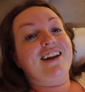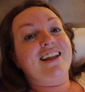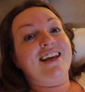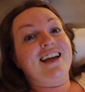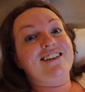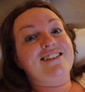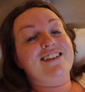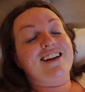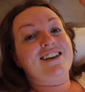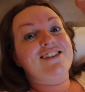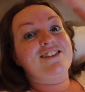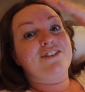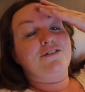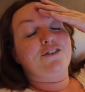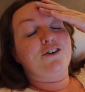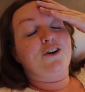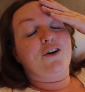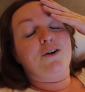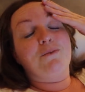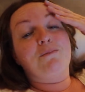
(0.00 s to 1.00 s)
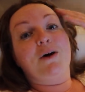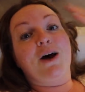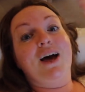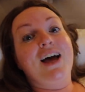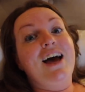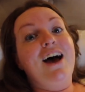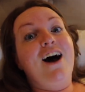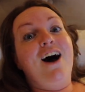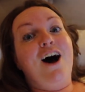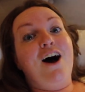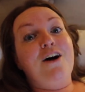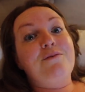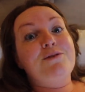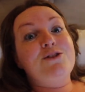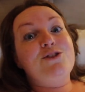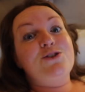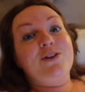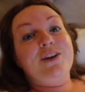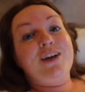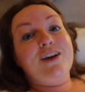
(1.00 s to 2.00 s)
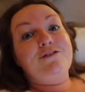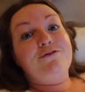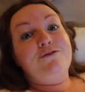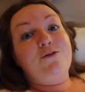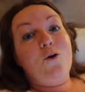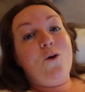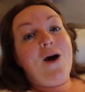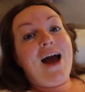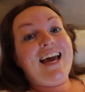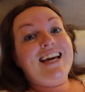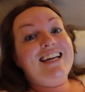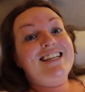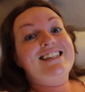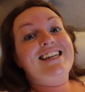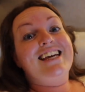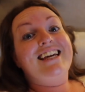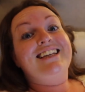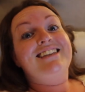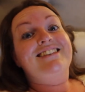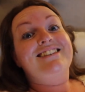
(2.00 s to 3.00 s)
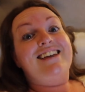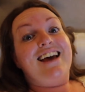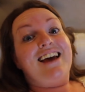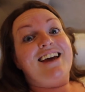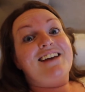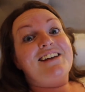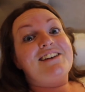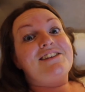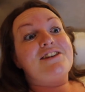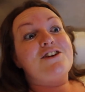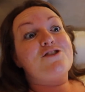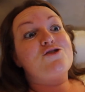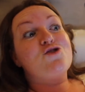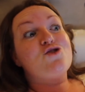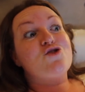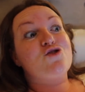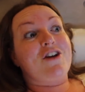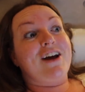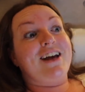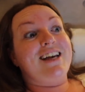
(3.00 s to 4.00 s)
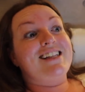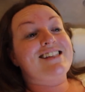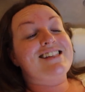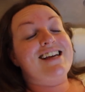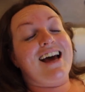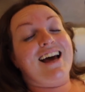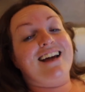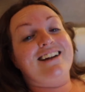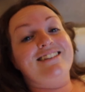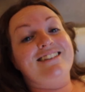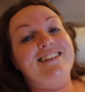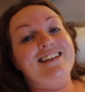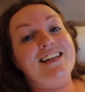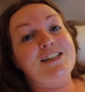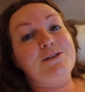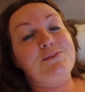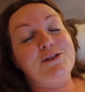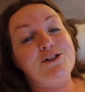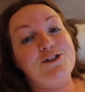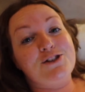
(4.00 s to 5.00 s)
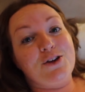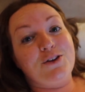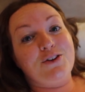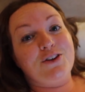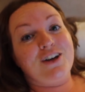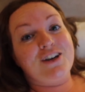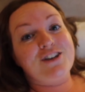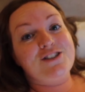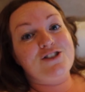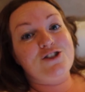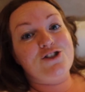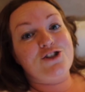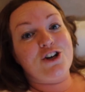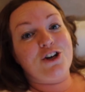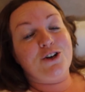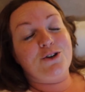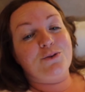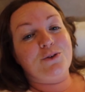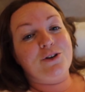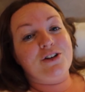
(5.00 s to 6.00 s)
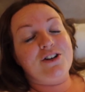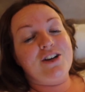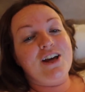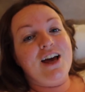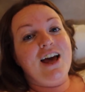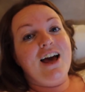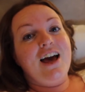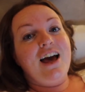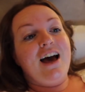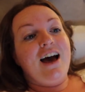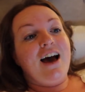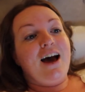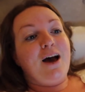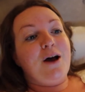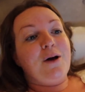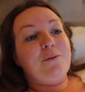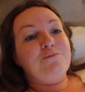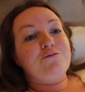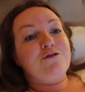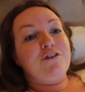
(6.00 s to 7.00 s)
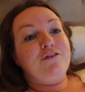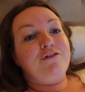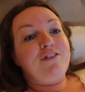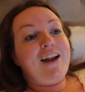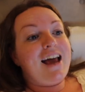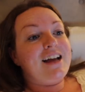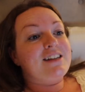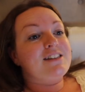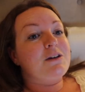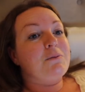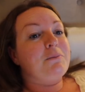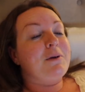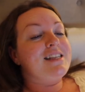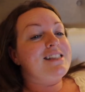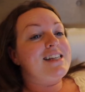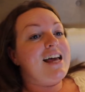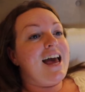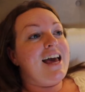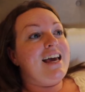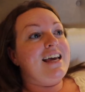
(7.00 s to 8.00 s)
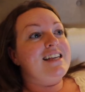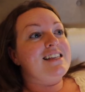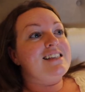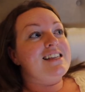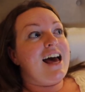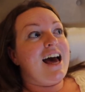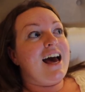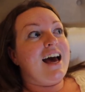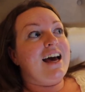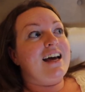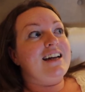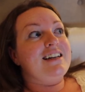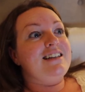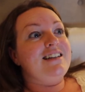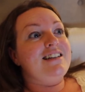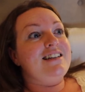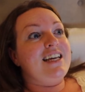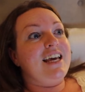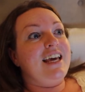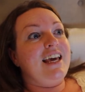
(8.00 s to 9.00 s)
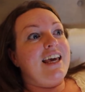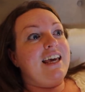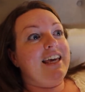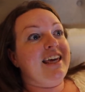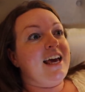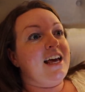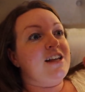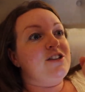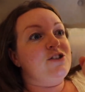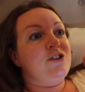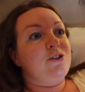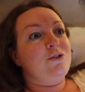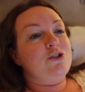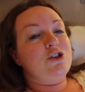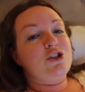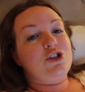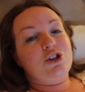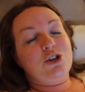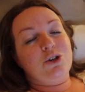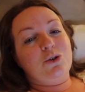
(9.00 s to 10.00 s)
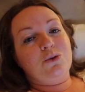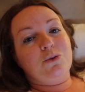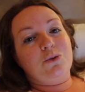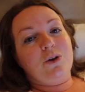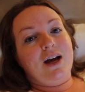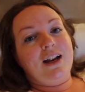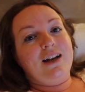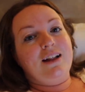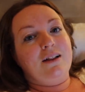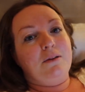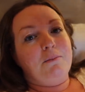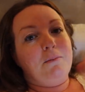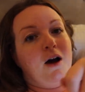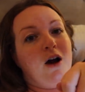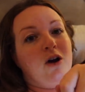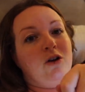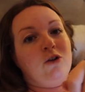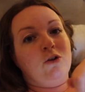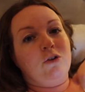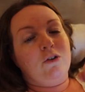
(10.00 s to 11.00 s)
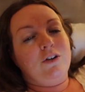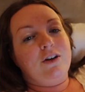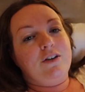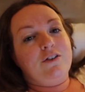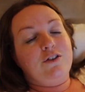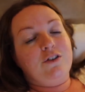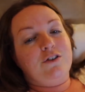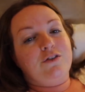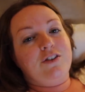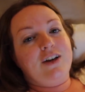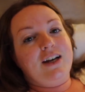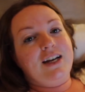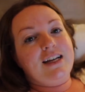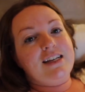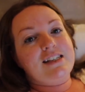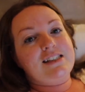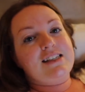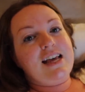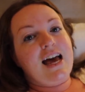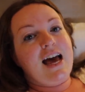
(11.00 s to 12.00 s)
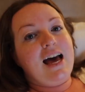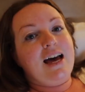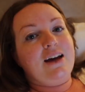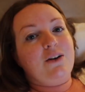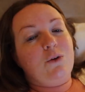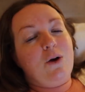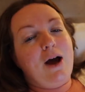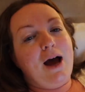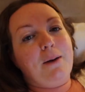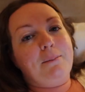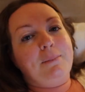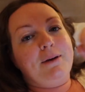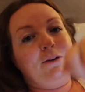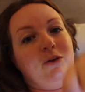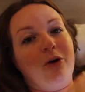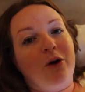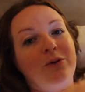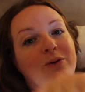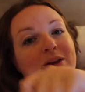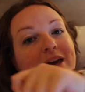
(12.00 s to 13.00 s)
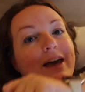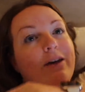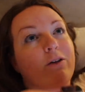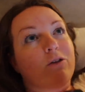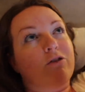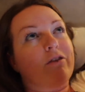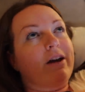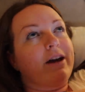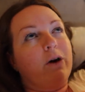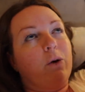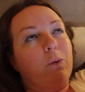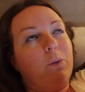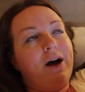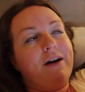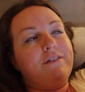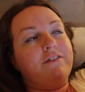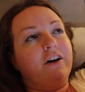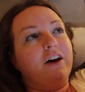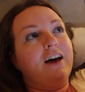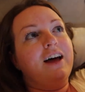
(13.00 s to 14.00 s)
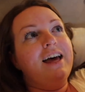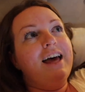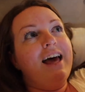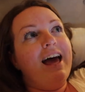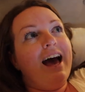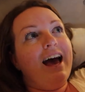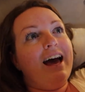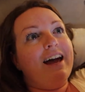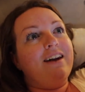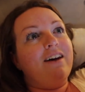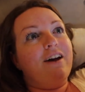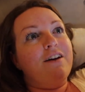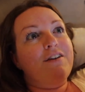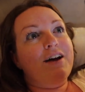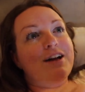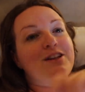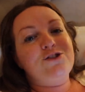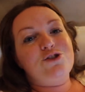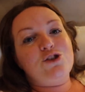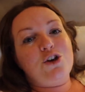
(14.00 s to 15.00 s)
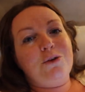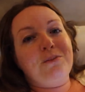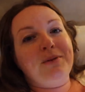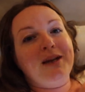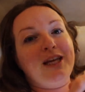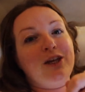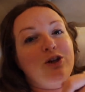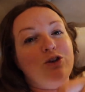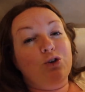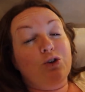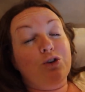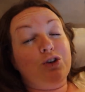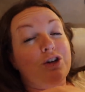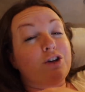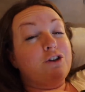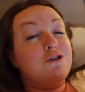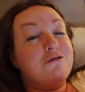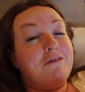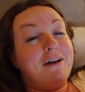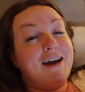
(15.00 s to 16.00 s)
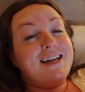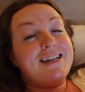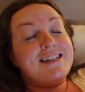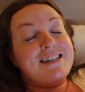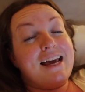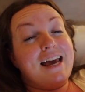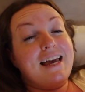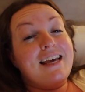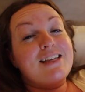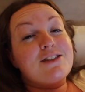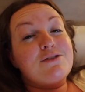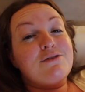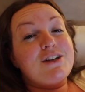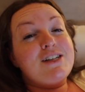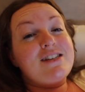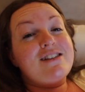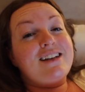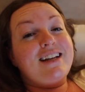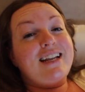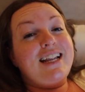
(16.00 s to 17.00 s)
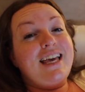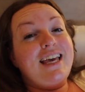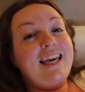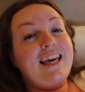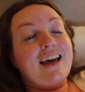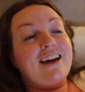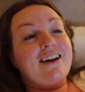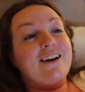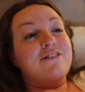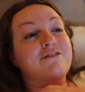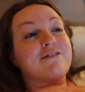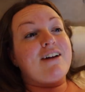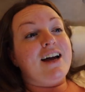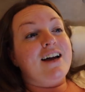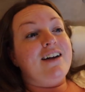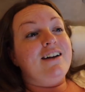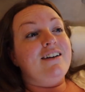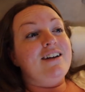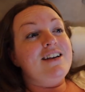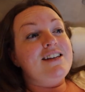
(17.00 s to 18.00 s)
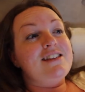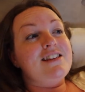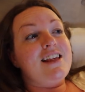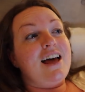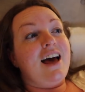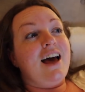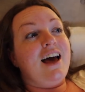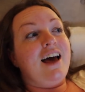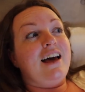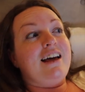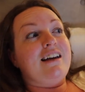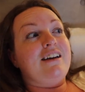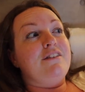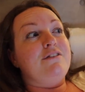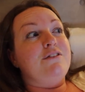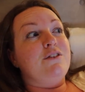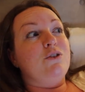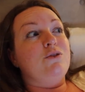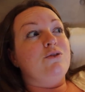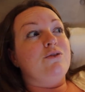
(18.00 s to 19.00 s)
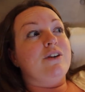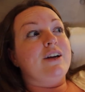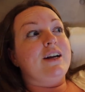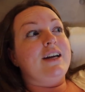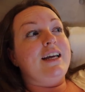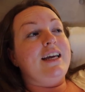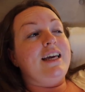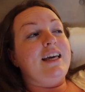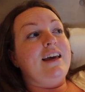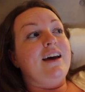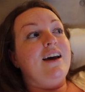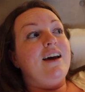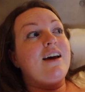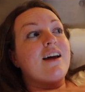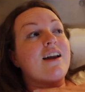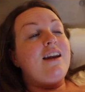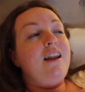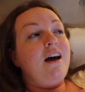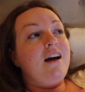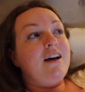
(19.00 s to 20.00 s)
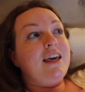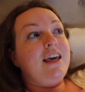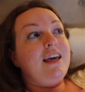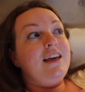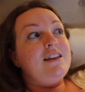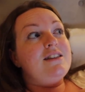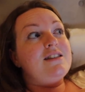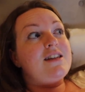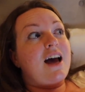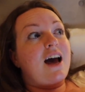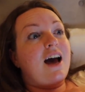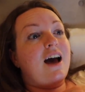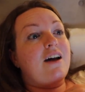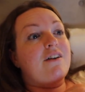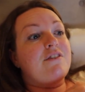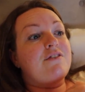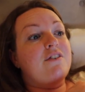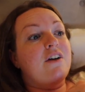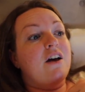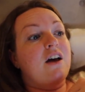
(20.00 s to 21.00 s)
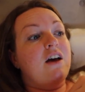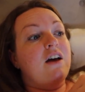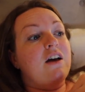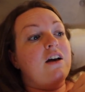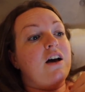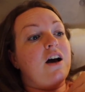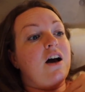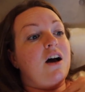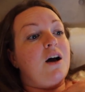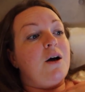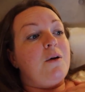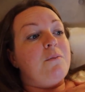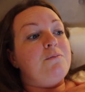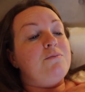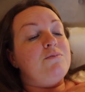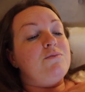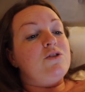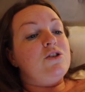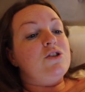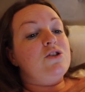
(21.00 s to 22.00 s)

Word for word: done it yet today, so I've forgotten. But I've been doing it for 18 days straight and it's been so nice to journal and um, reflect on my days and it gets you to do a little marker on if you're feeling sad or happy or okay or great or whatever and I've had so many good and great days recently and I recognize that and I feel really lucky to have um,